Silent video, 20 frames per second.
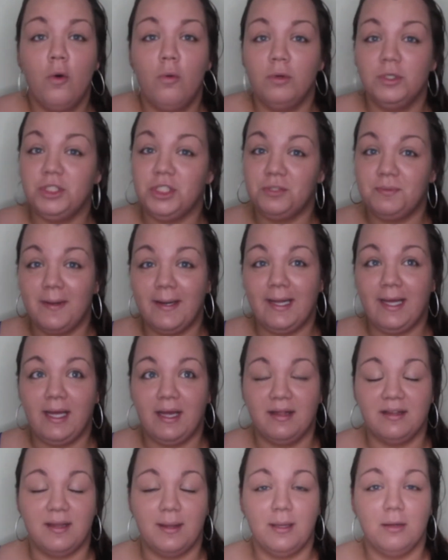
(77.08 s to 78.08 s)
which is funny
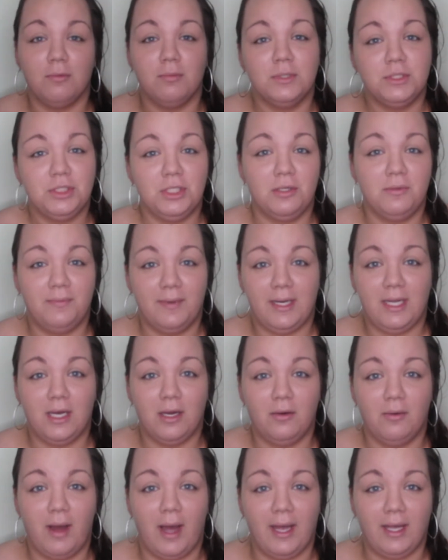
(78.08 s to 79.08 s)
because in the original
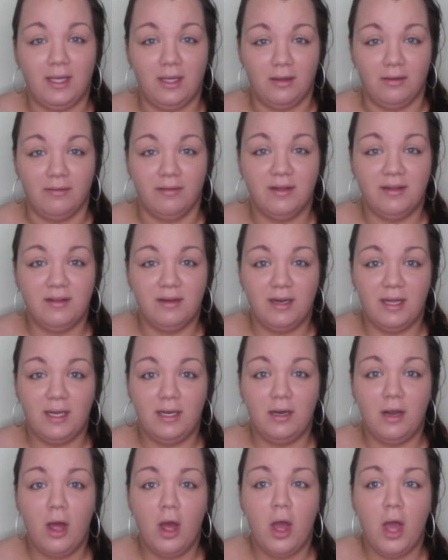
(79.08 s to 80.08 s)
video I used it
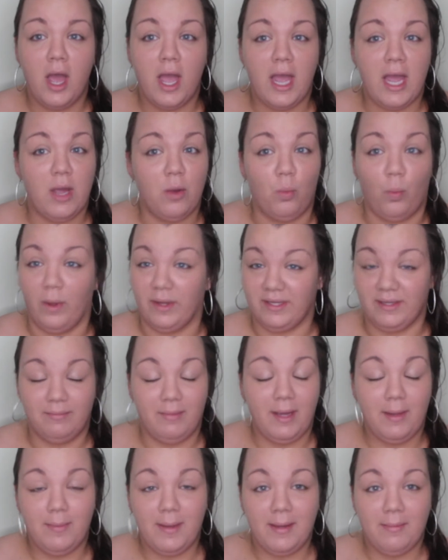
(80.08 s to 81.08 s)
in, it wasn't
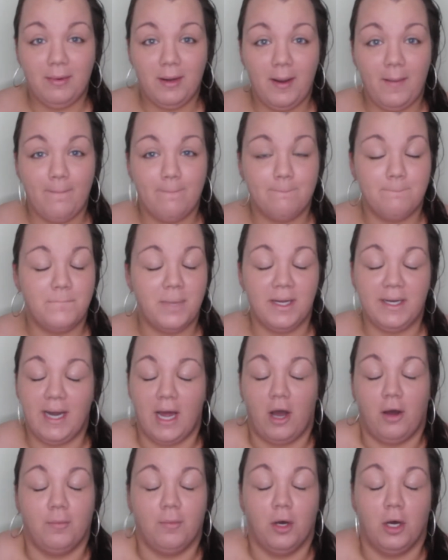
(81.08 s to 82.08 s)
my favorite, but
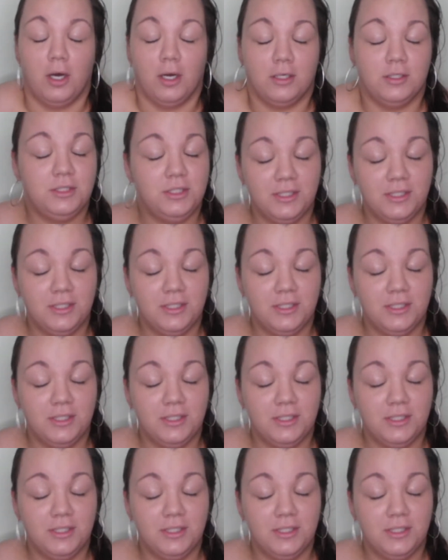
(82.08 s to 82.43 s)
now I'm hooked.